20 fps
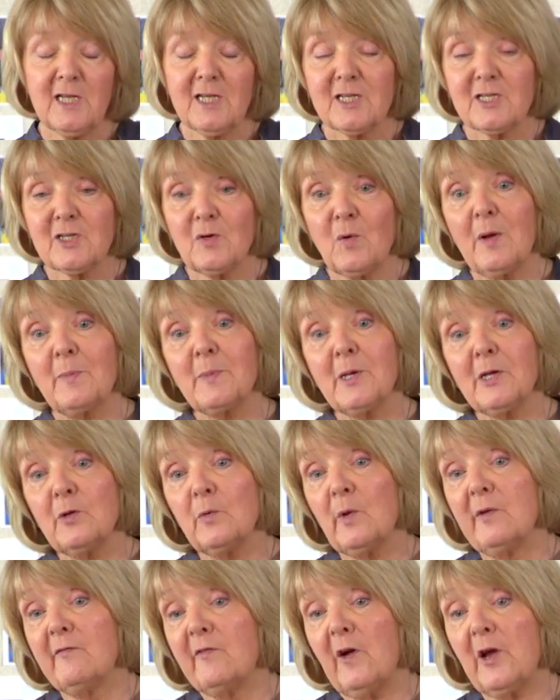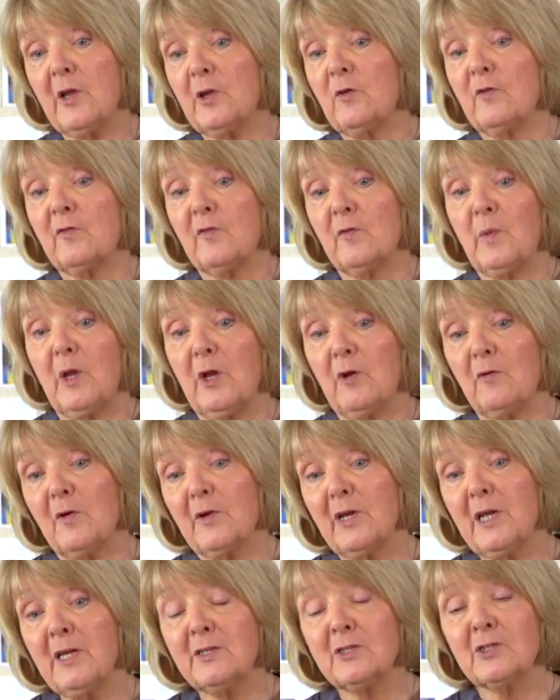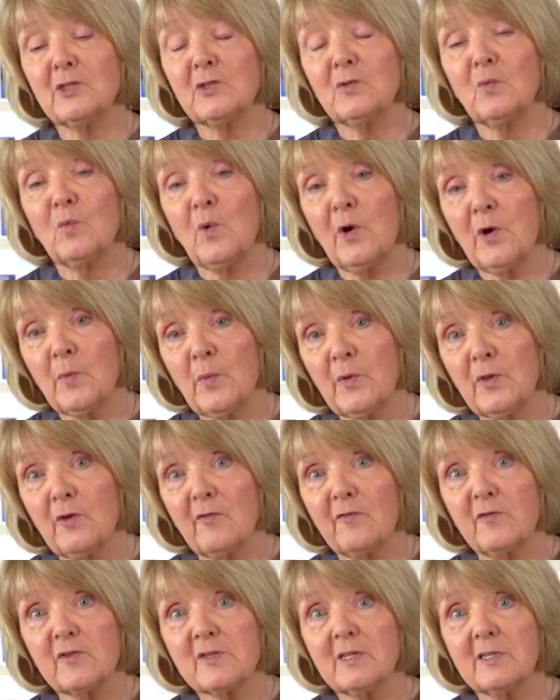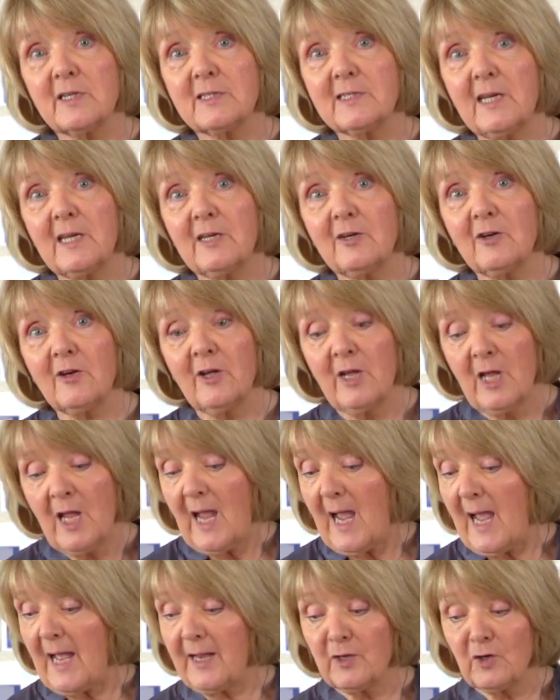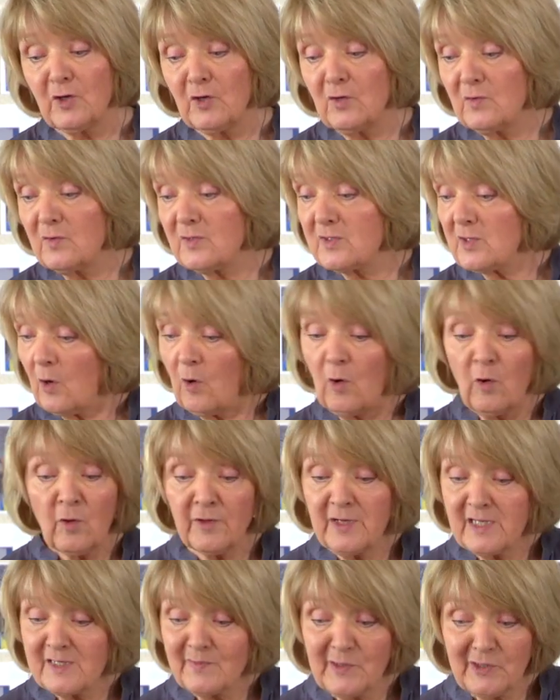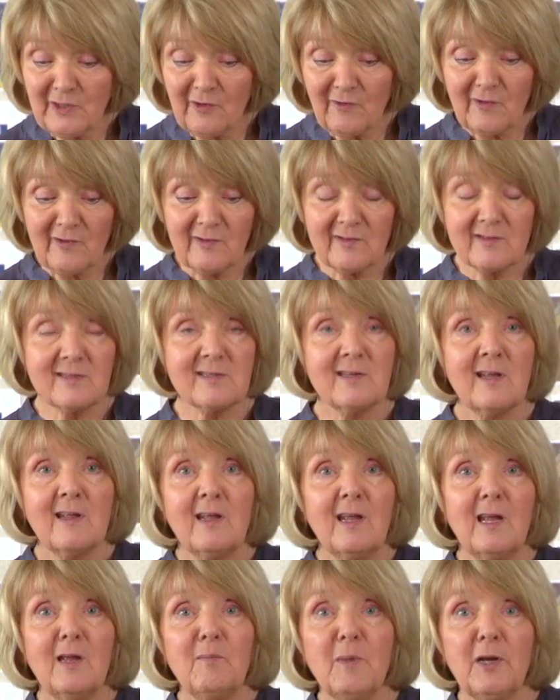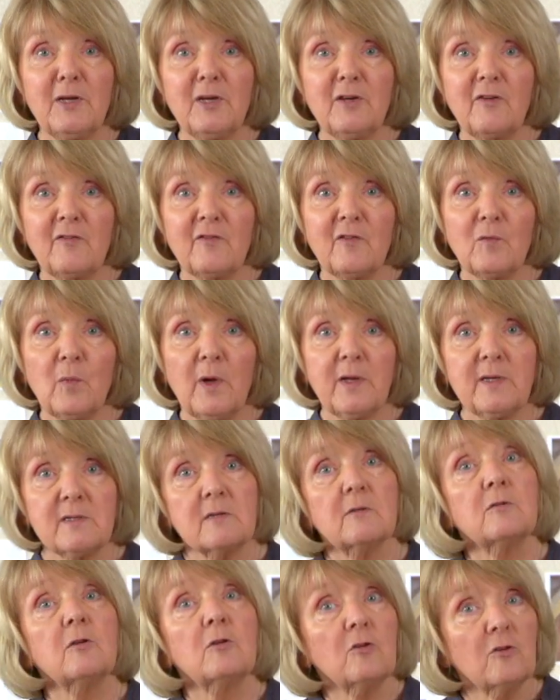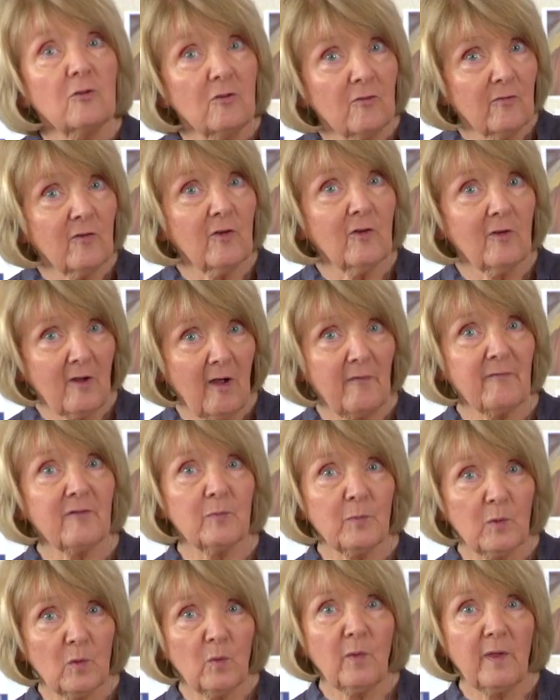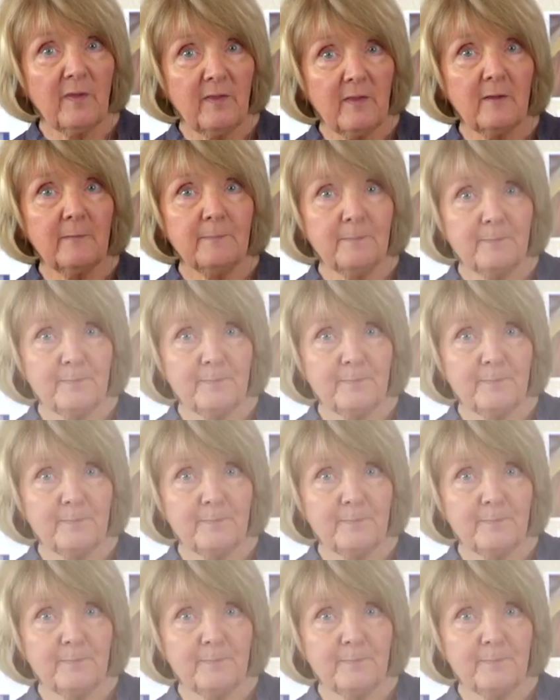So I'm going to invite you from here on in to work with your facilitator and use all these materials in many different ways so that you feel comfortable with them.